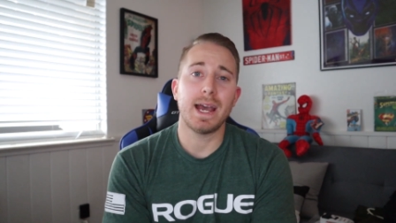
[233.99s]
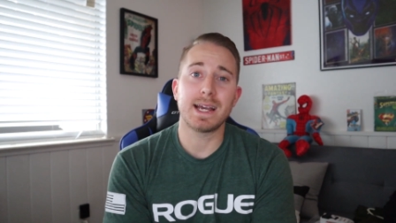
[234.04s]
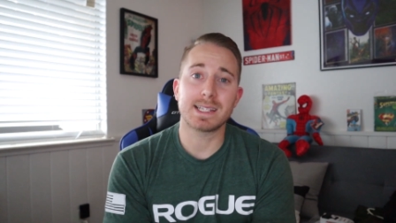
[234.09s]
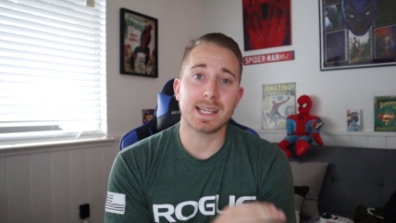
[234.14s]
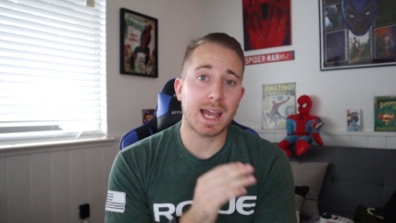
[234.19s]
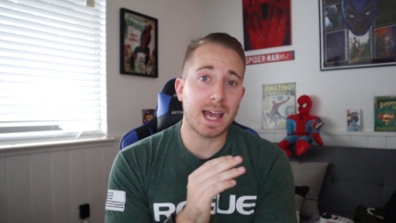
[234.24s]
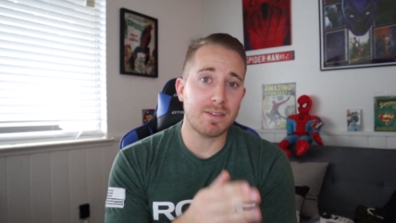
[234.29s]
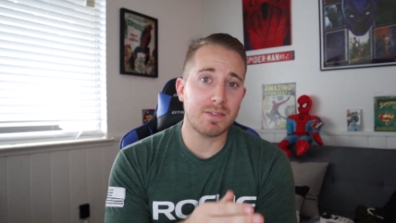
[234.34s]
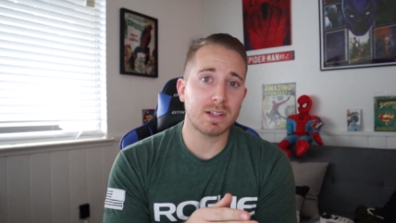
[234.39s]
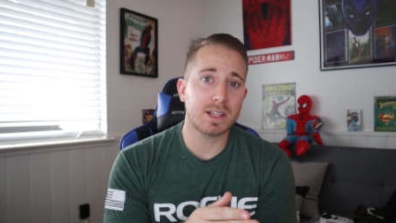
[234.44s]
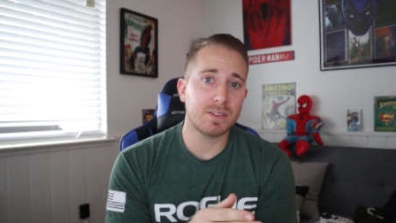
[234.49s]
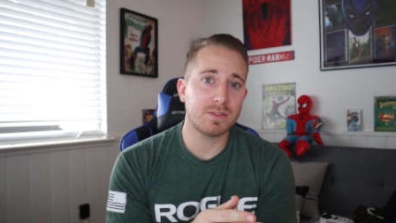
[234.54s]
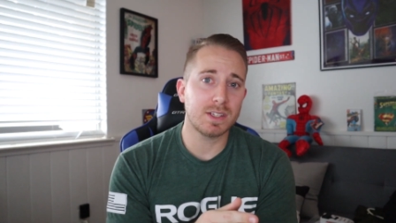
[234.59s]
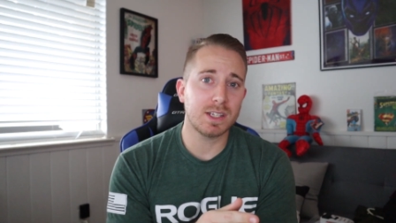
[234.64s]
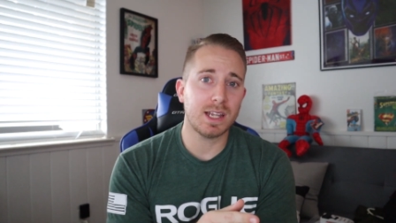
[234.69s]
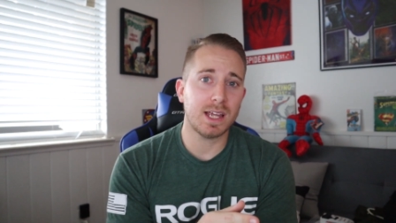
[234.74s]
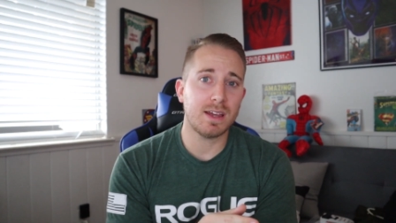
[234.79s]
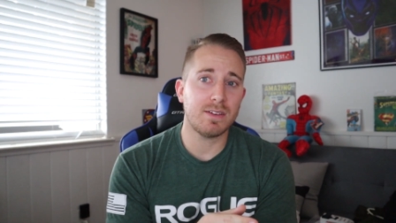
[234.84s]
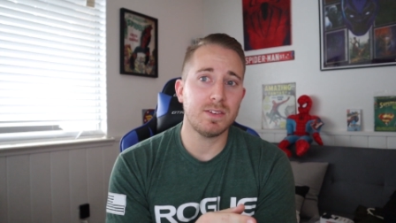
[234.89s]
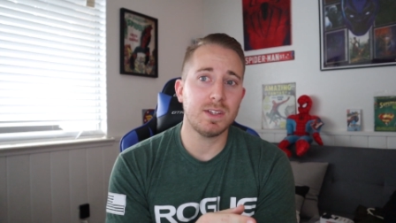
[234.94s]
As I haven't
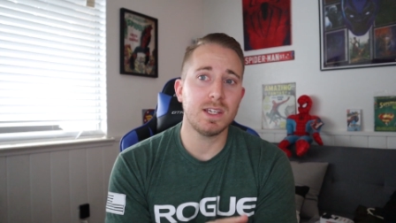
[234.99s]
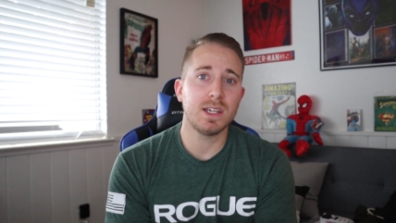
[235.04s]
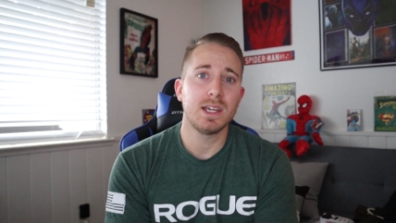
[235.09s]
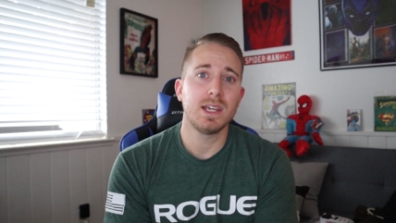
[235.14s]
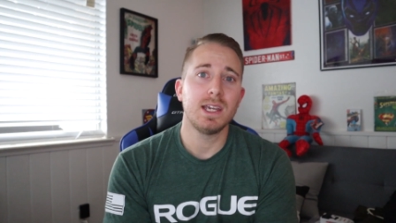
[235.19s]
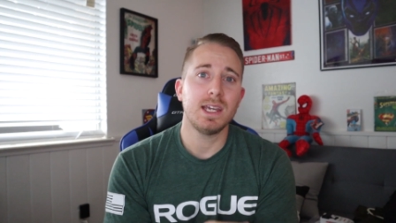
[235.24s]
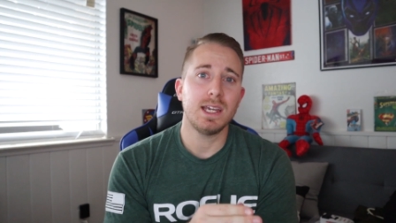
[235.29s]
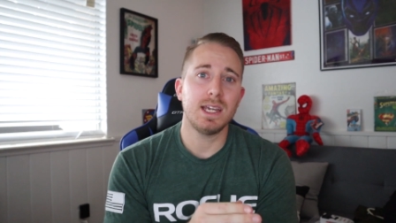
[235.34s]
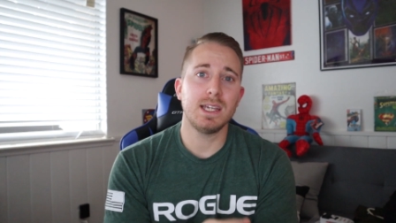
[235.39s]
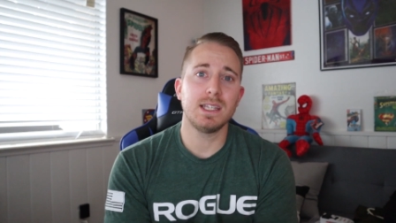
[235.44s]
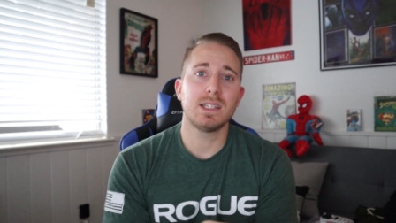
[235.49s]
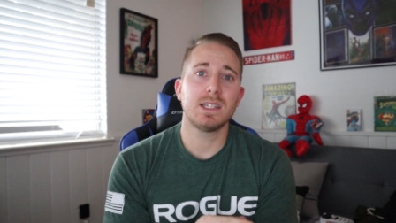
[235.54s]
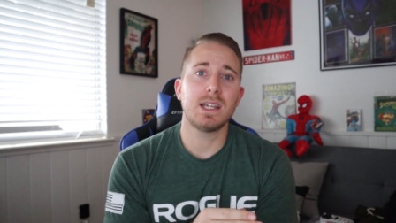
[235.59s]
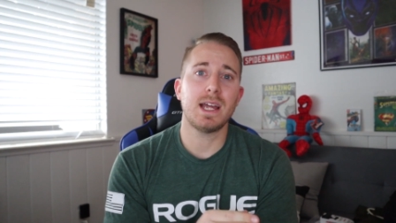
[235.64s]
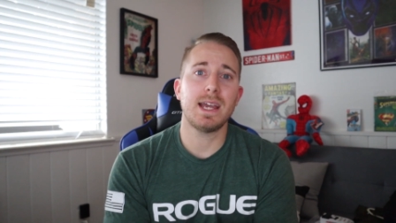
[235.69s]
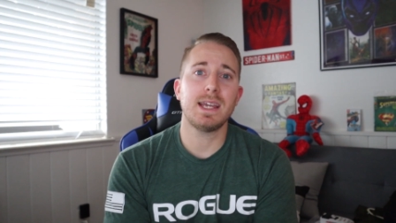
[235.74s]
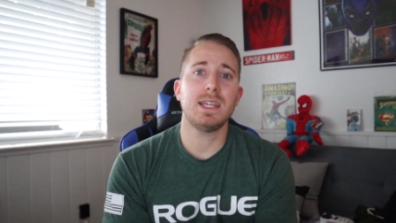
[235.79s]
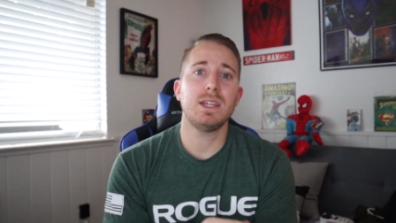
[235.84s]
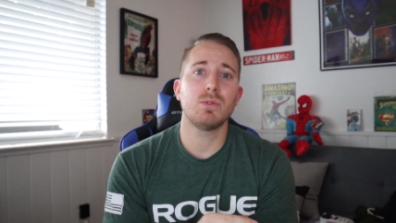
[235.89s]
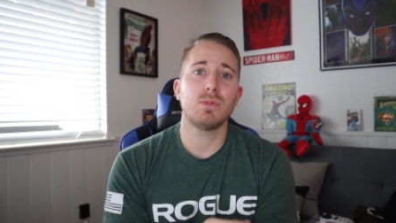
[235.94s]
lifted heavy in the
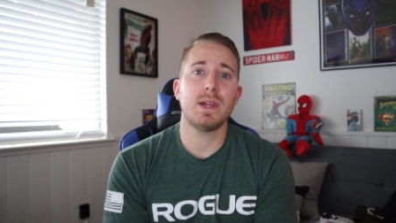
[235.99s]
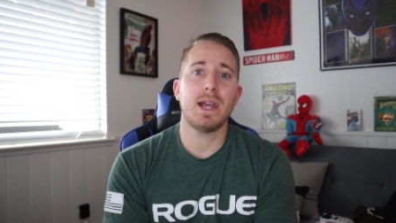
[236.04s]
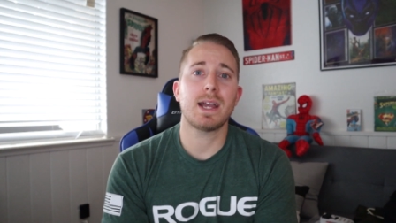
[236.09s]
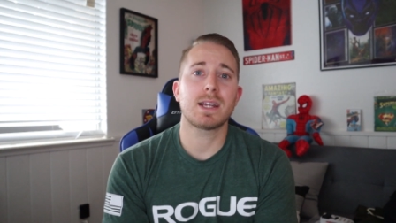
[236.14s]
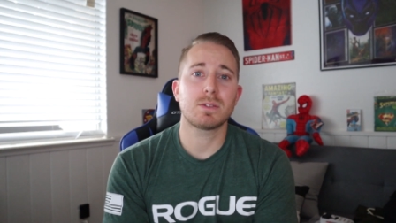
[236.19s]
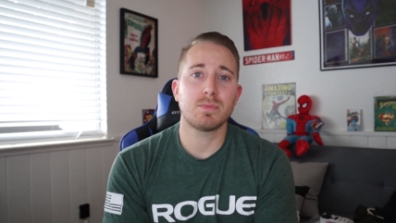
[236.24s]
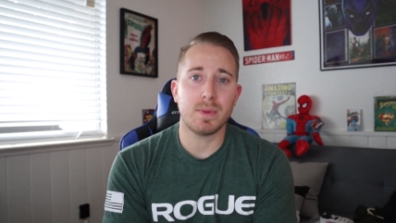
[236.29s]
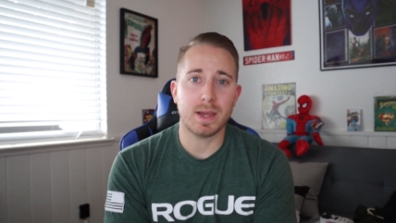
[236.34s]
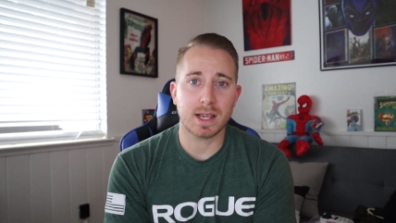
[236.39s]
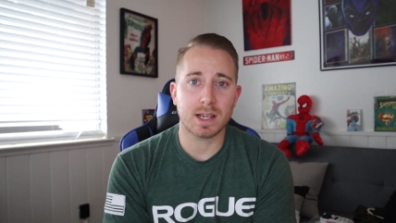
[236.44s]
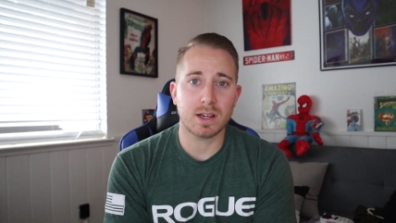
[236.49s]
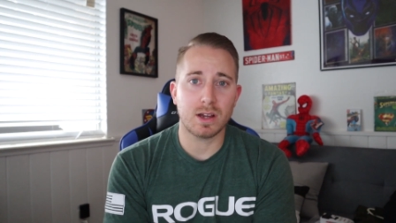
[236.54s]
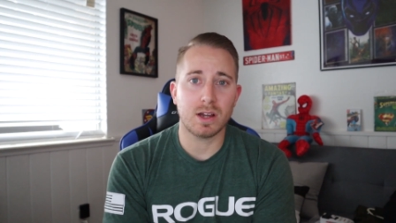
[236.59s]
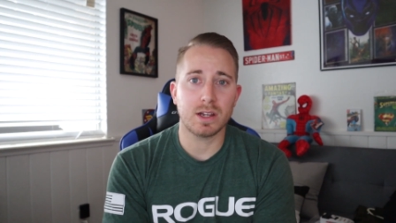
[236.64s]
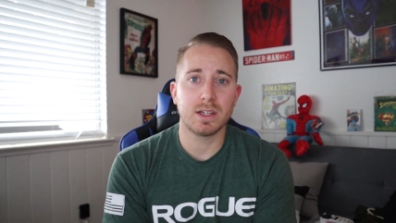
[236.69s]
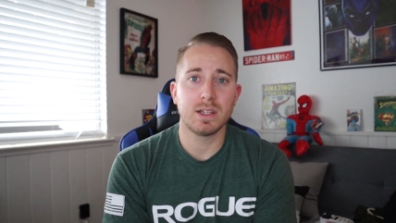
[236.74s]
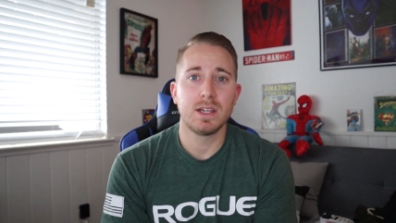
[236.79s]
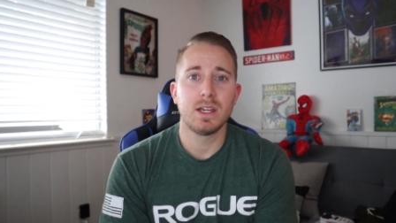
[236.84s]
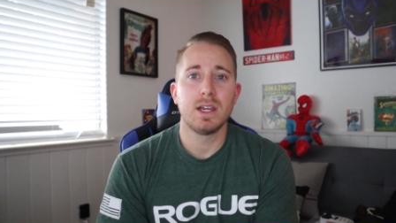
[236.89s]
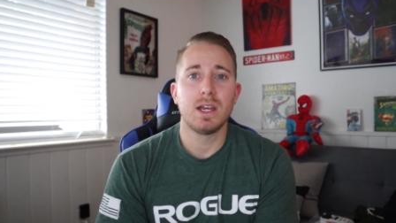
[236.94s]
Nike React
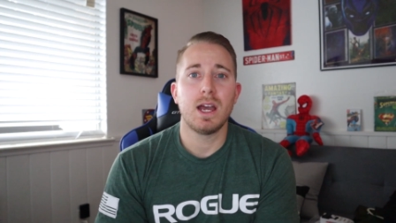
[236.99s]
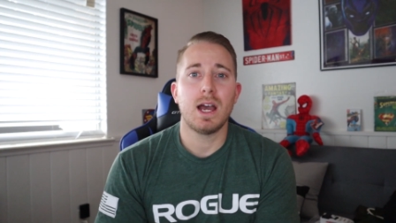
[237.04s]
Metcon,